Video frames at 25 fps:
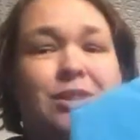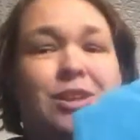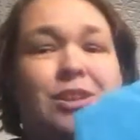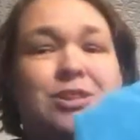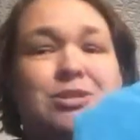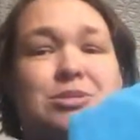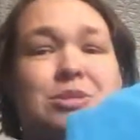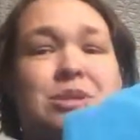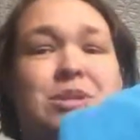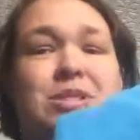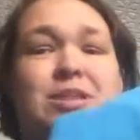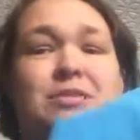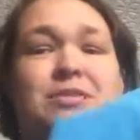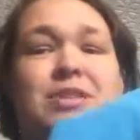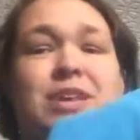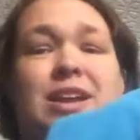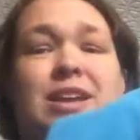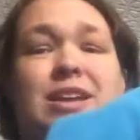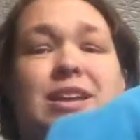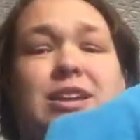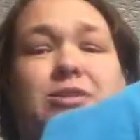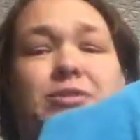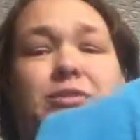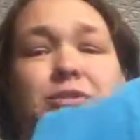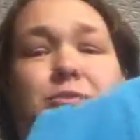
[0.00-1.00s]
So I love the
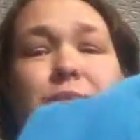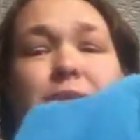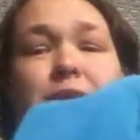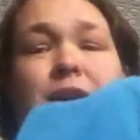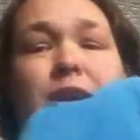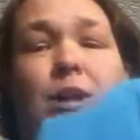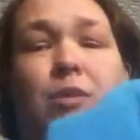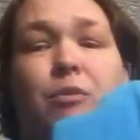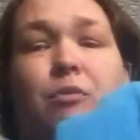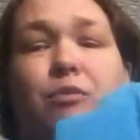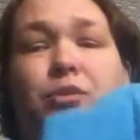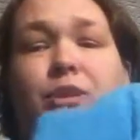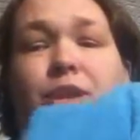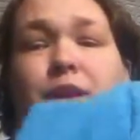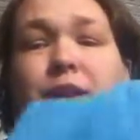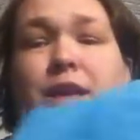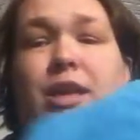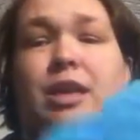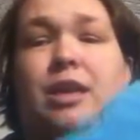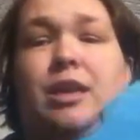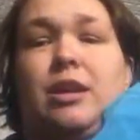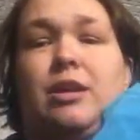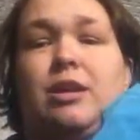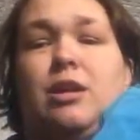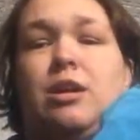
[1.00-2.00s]
idea of her being comfy
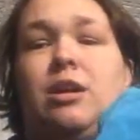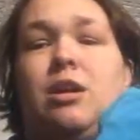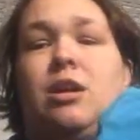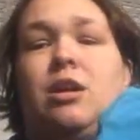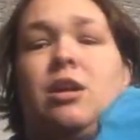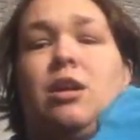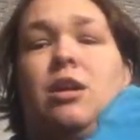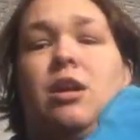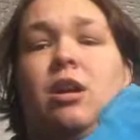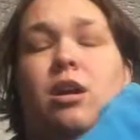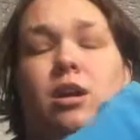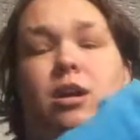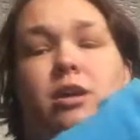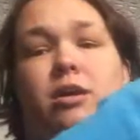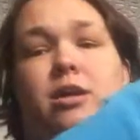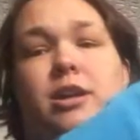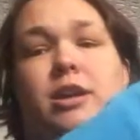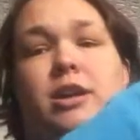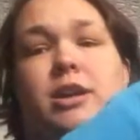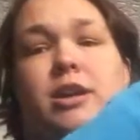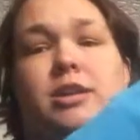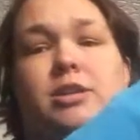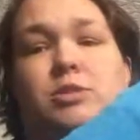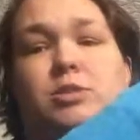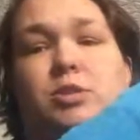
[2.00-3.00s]
in a
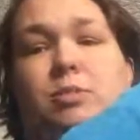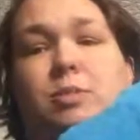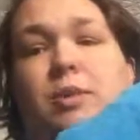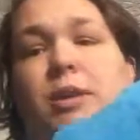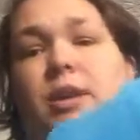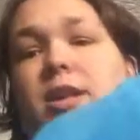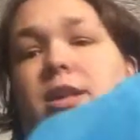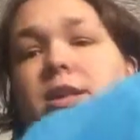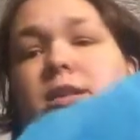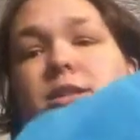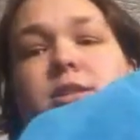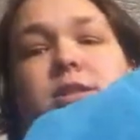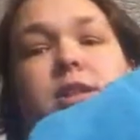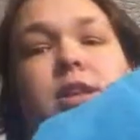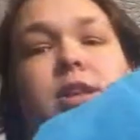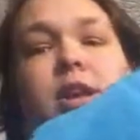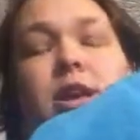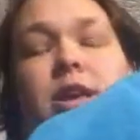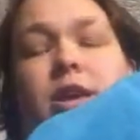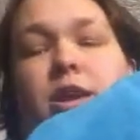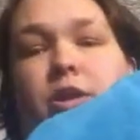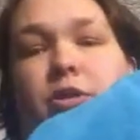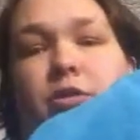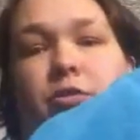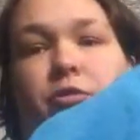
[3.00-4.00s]
hoodie and sweatpants, and I
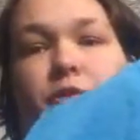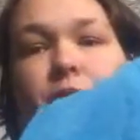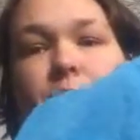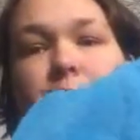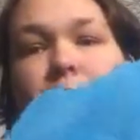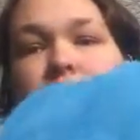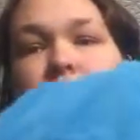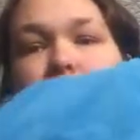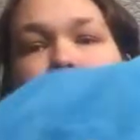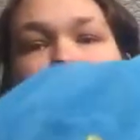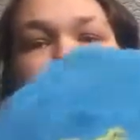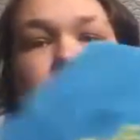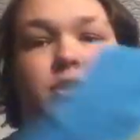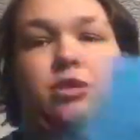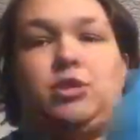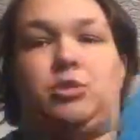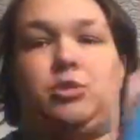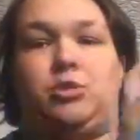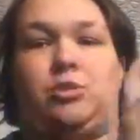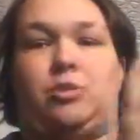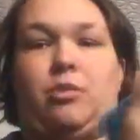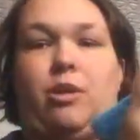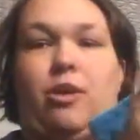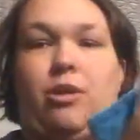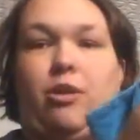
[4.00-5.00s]
hear from parents
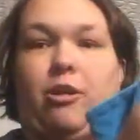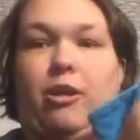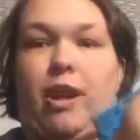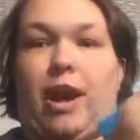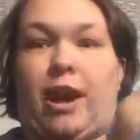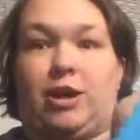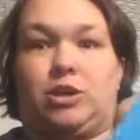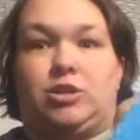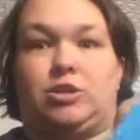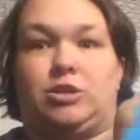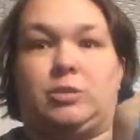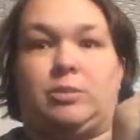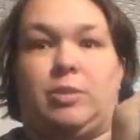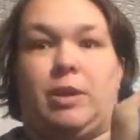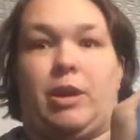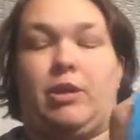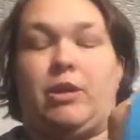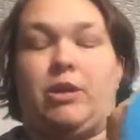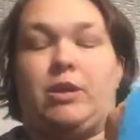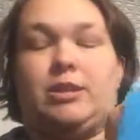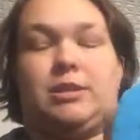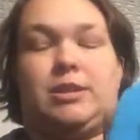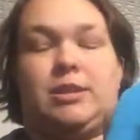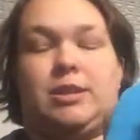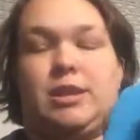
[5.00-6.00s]
who are actually
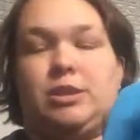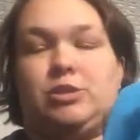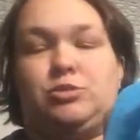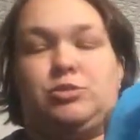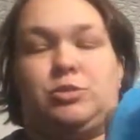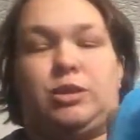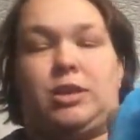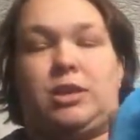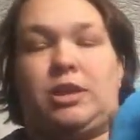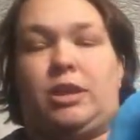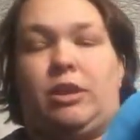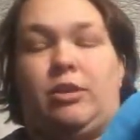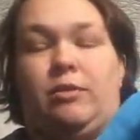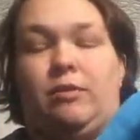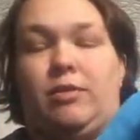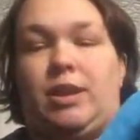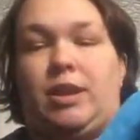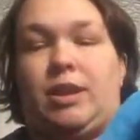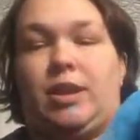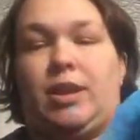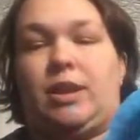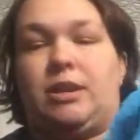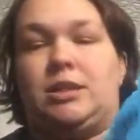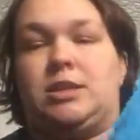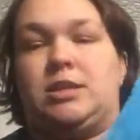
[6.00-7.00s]
parents that that's really
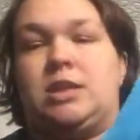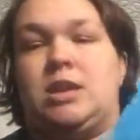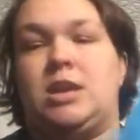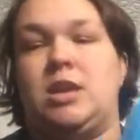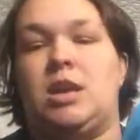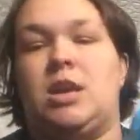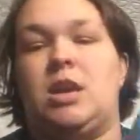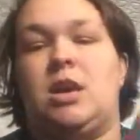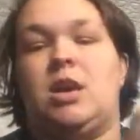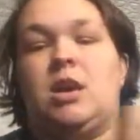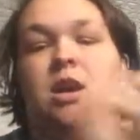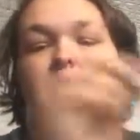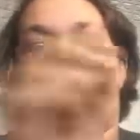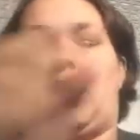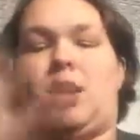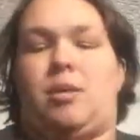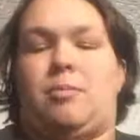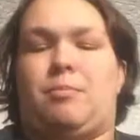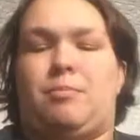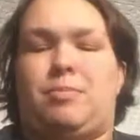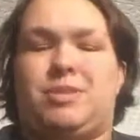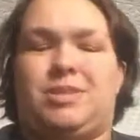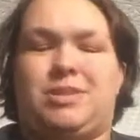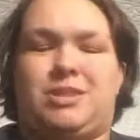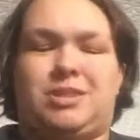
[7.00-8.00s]
inconvenient.
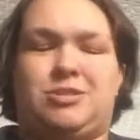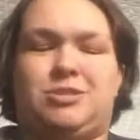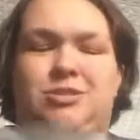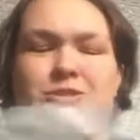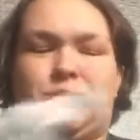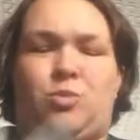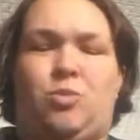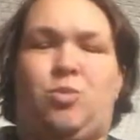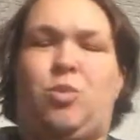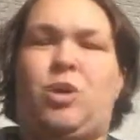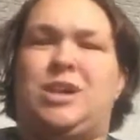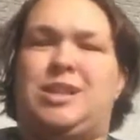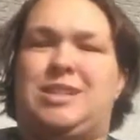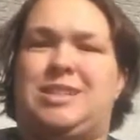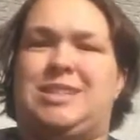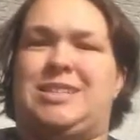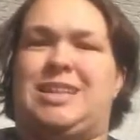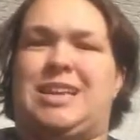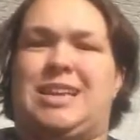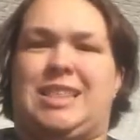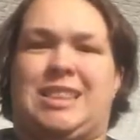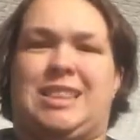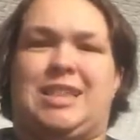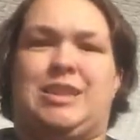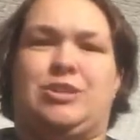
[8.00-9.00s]
But there's a
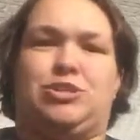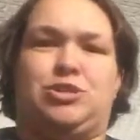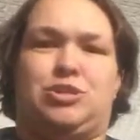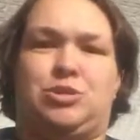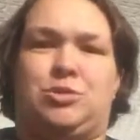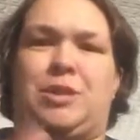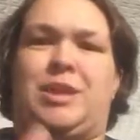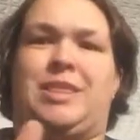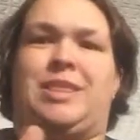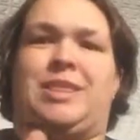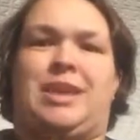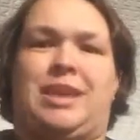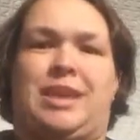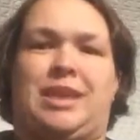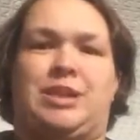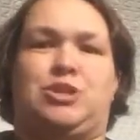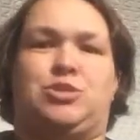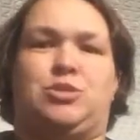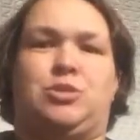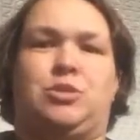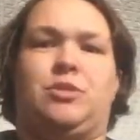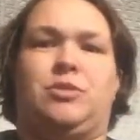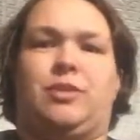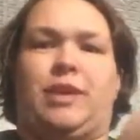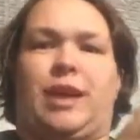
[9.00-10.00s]
onesie in there, so I think it
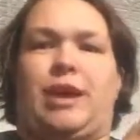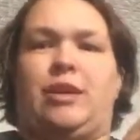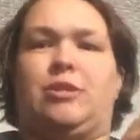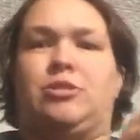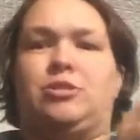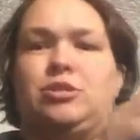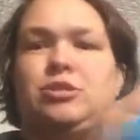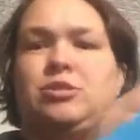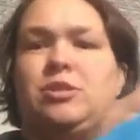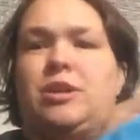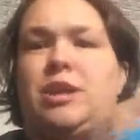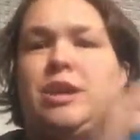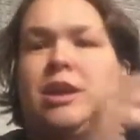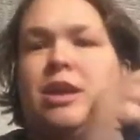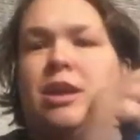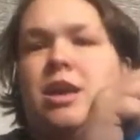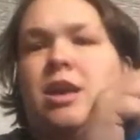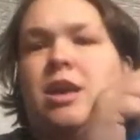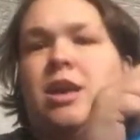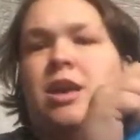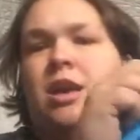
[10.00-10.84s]
sort of counts, right?